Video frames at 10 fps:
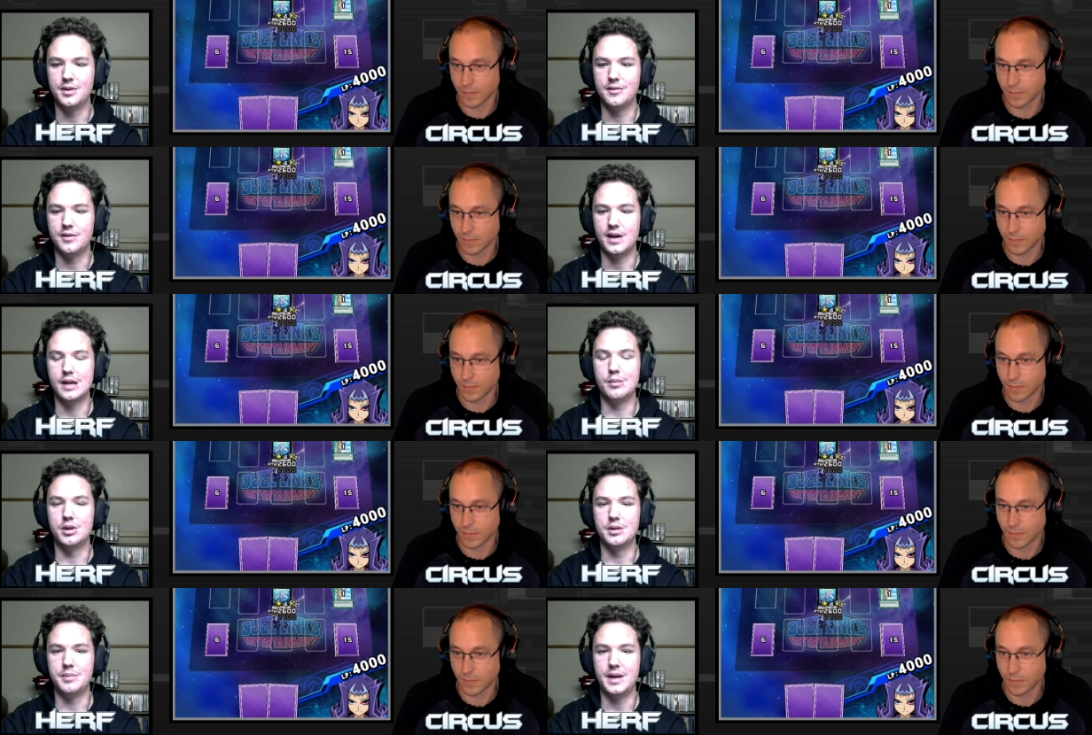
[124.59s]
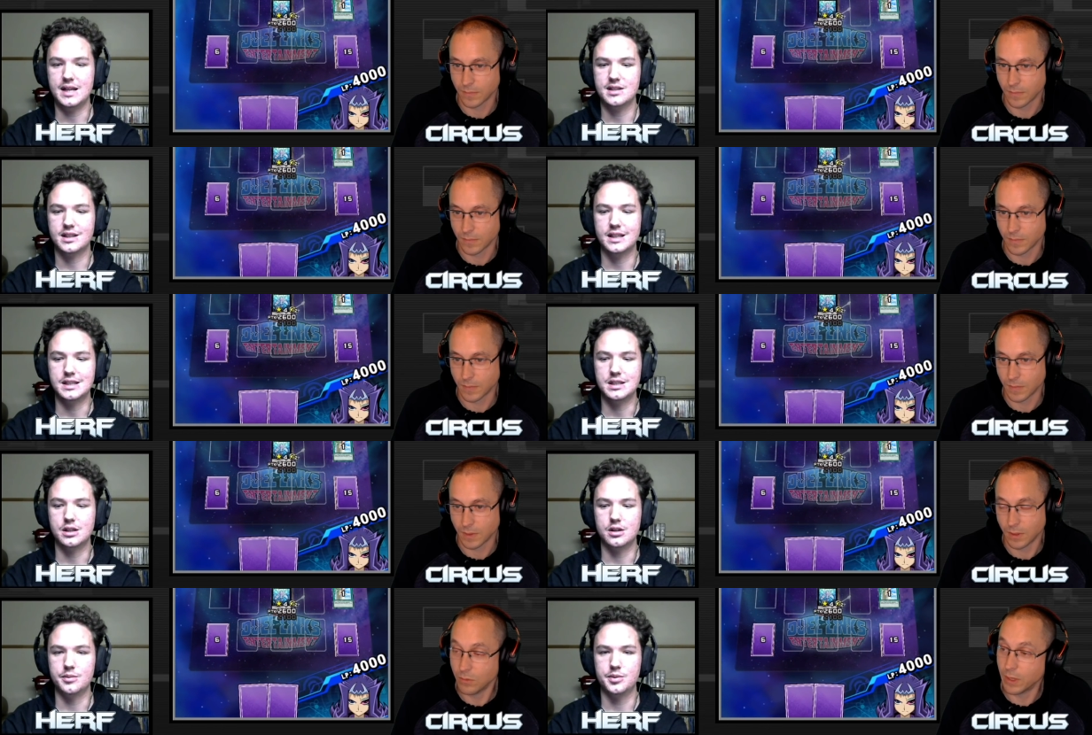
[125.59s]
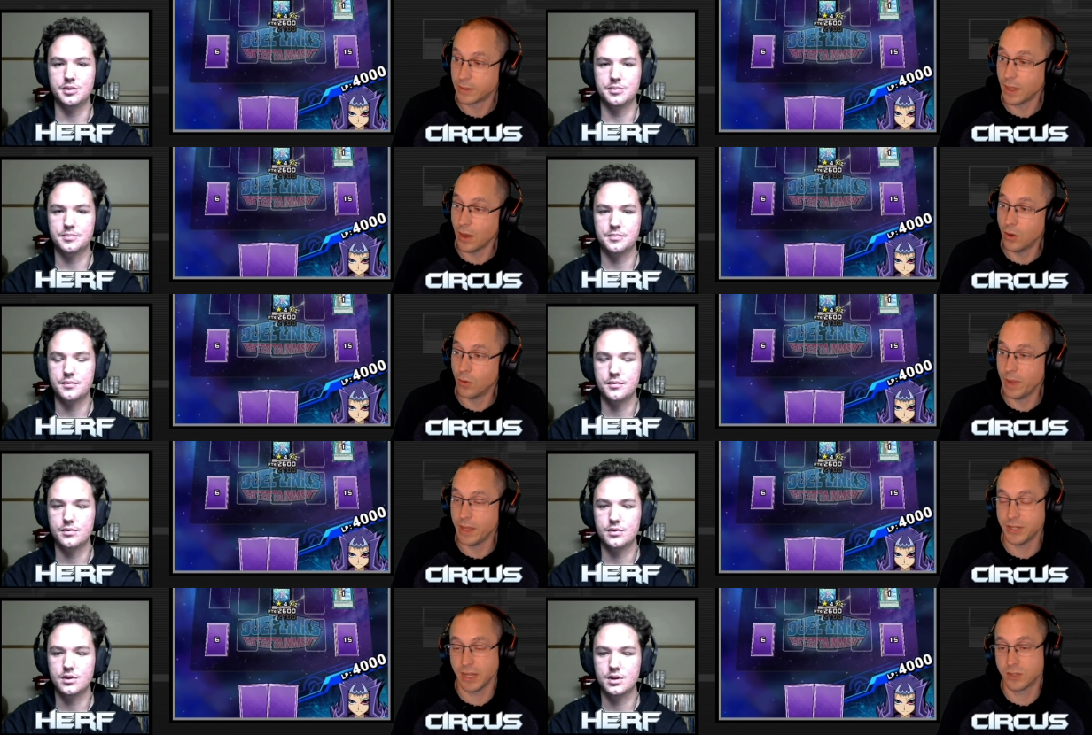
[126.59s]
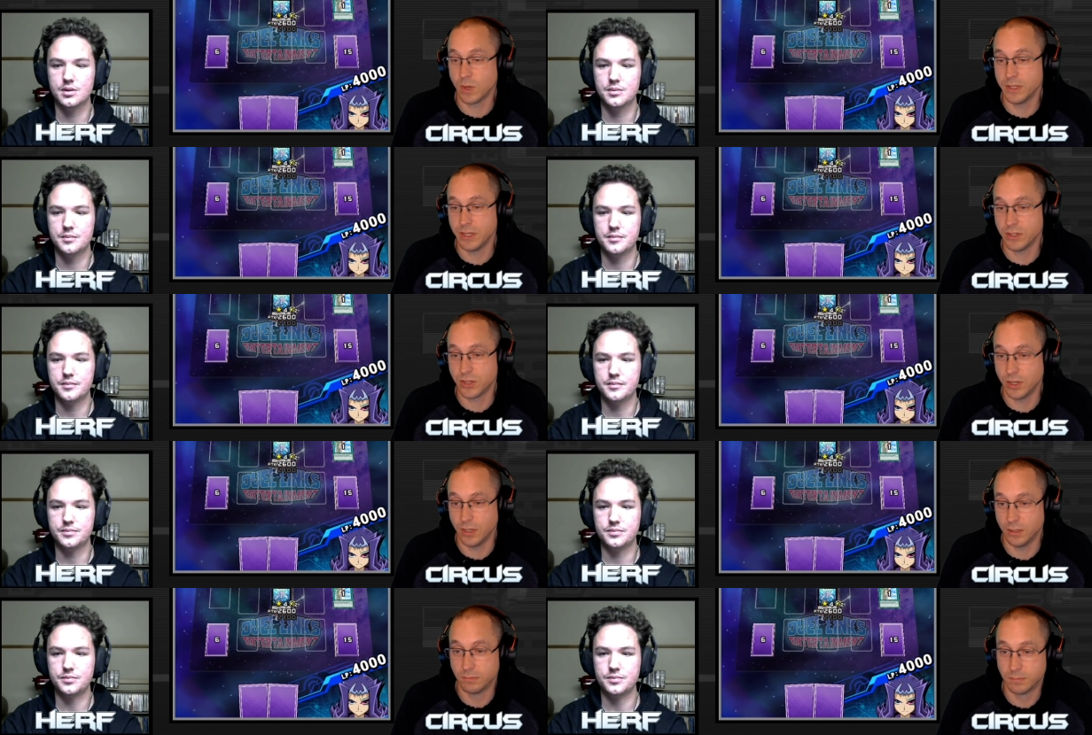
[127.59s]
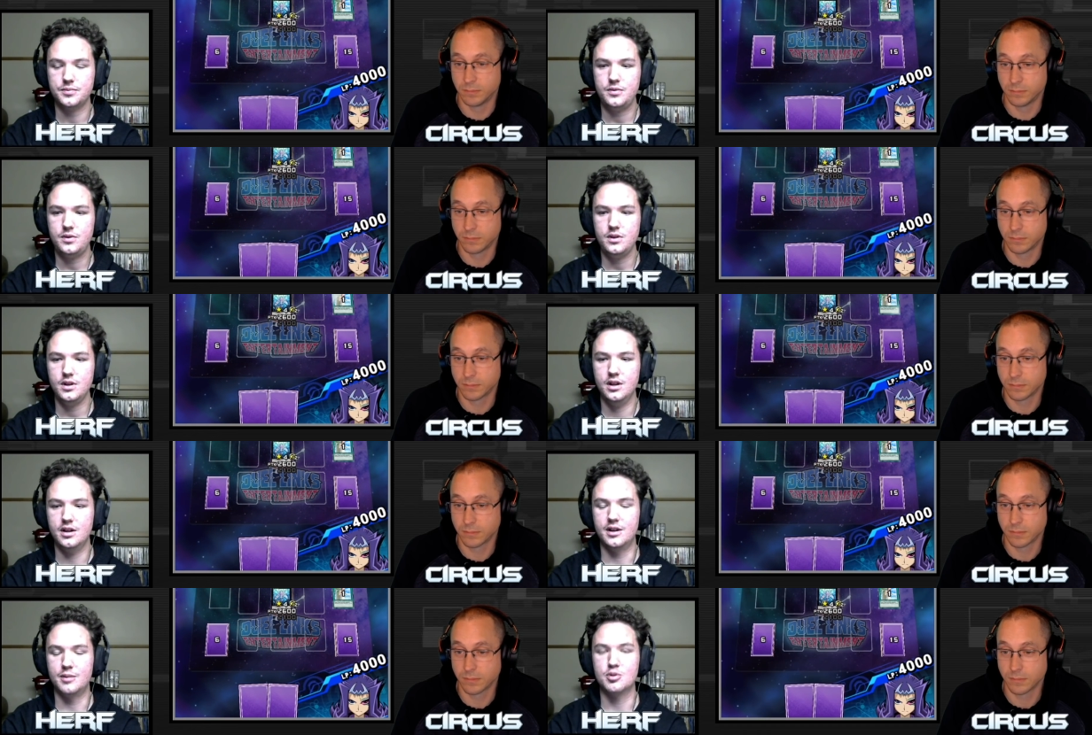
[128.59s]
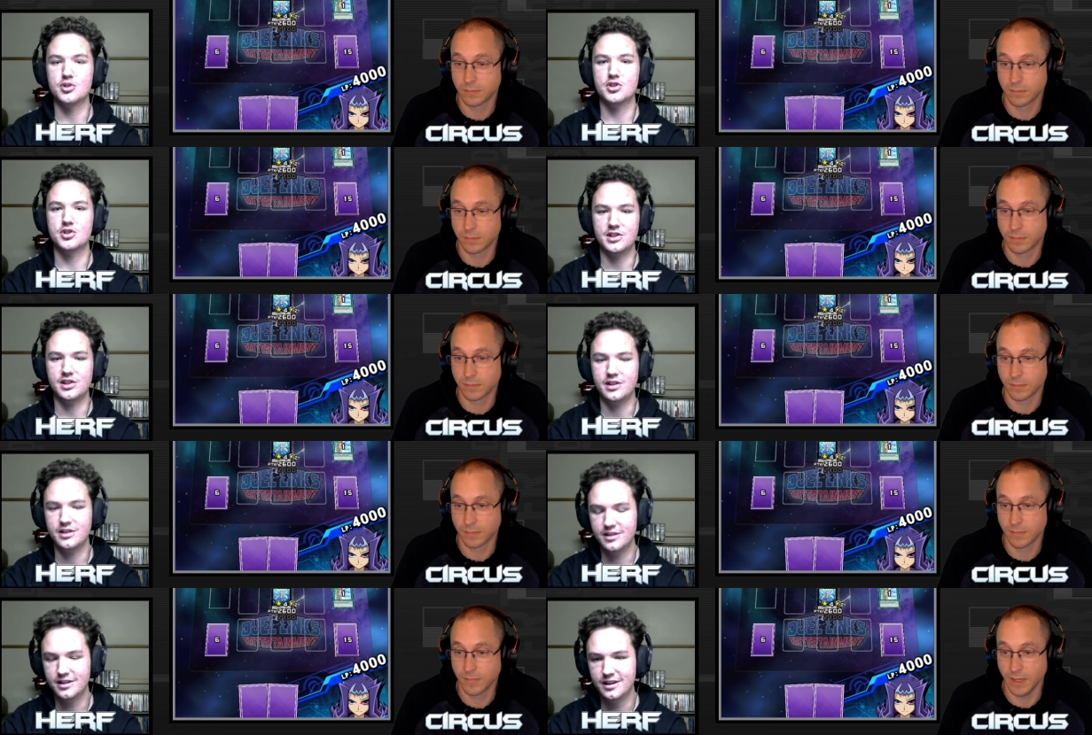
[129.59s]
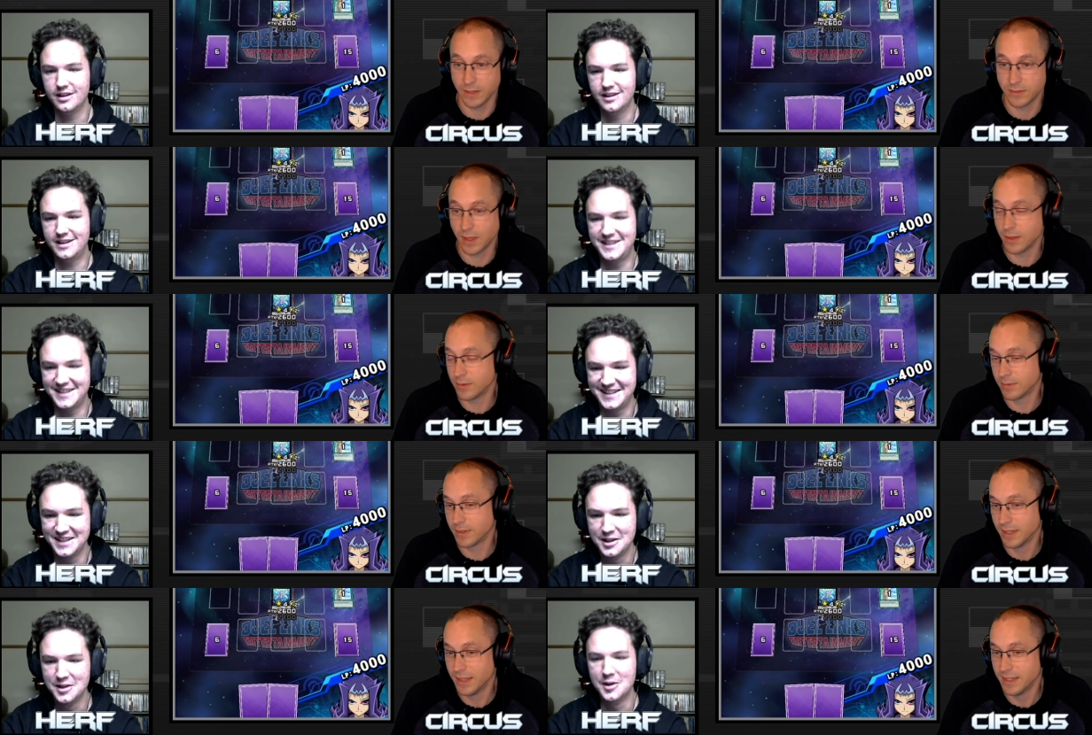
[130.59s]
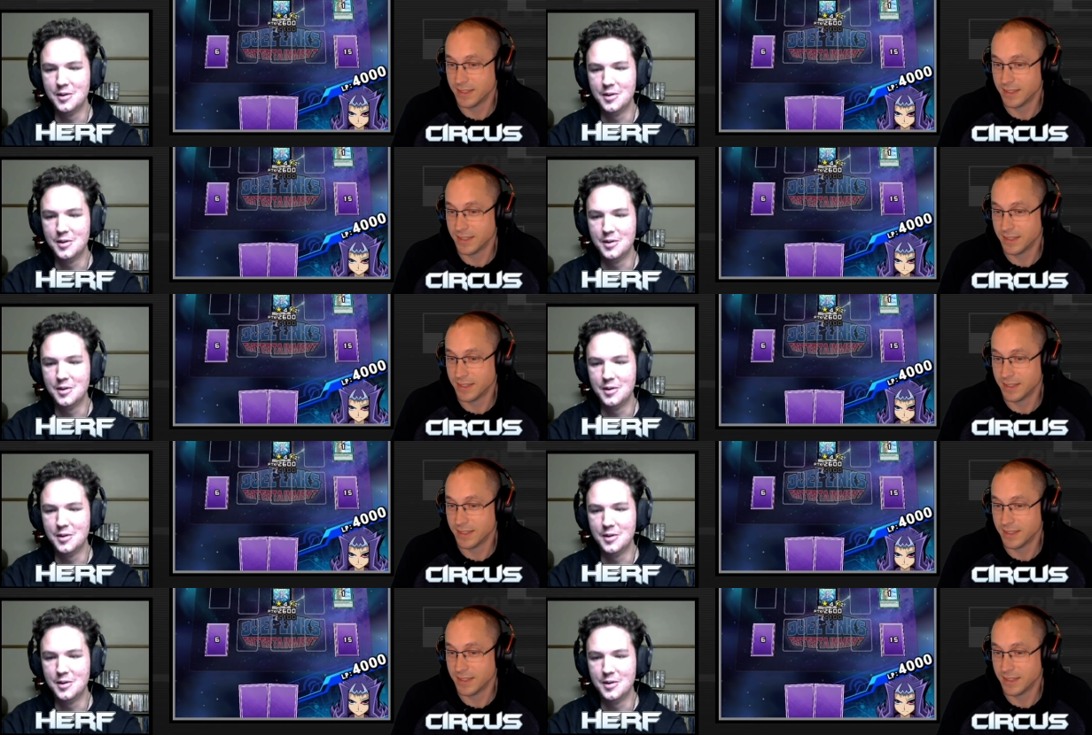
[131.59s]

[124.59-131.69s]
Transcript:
Speaker 1: viable in past KC Cups.
Speaker 2: Like Arrow Mage XYZ stall.
Speaker 1: Precisely.
Speaker 2: Yes. That.